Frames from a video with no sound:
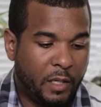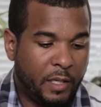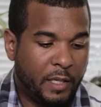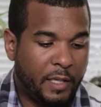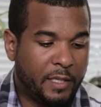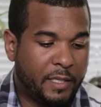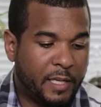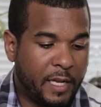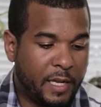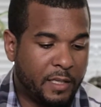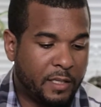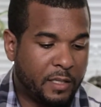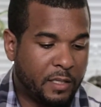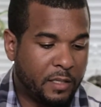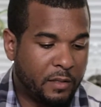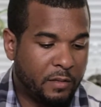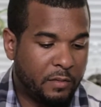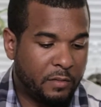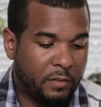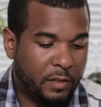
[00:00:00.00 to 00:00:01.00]
He said,
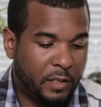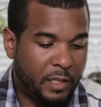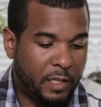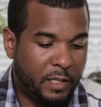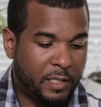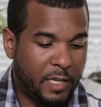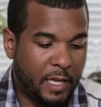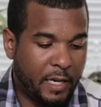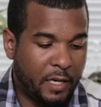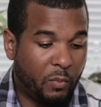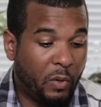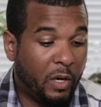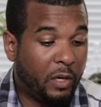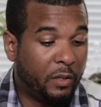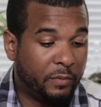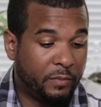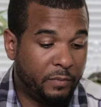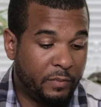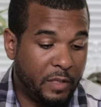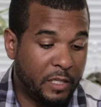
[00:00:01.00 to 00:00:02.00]

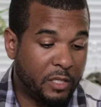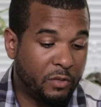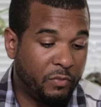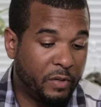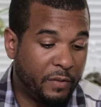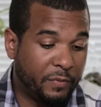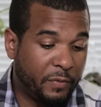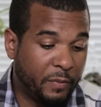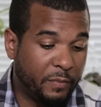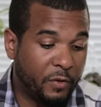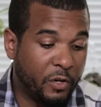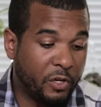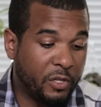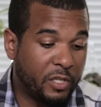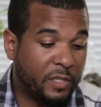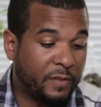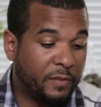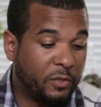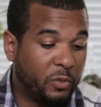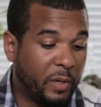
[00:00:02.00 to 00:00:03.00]
let's read from
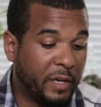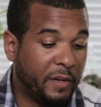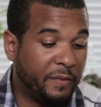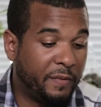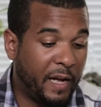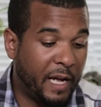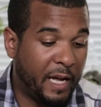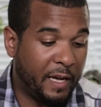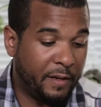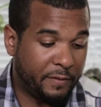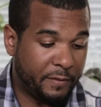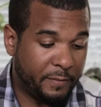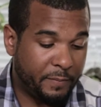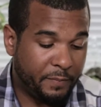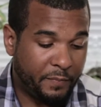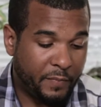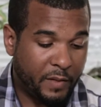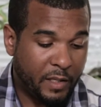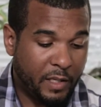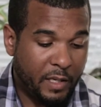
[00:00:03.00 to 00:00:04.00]
verse 25.
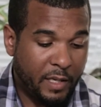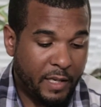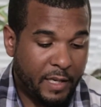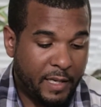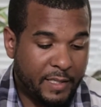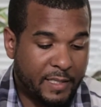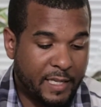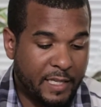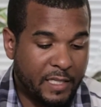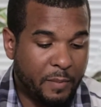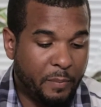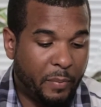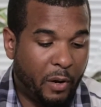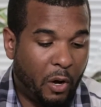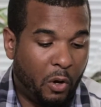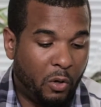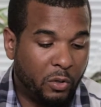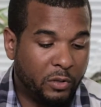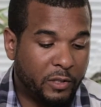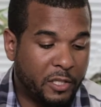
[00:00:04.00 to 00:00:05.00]
It says, and
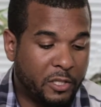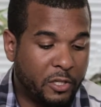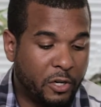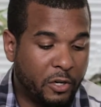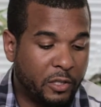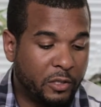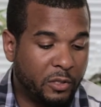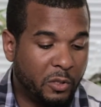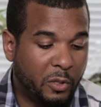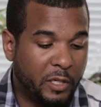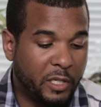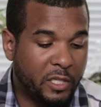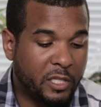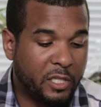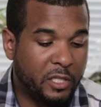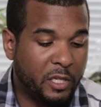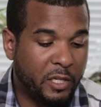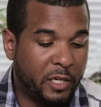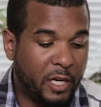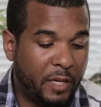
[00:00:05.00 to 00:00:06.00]
behold, a certain lawyer
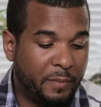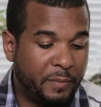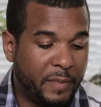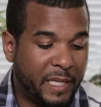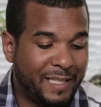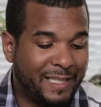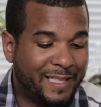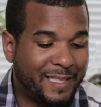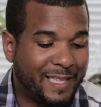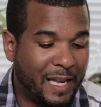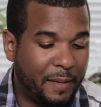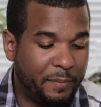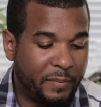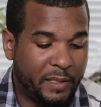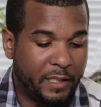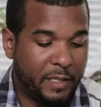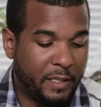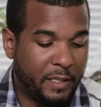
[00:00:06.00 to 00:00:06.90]
stood up and tempted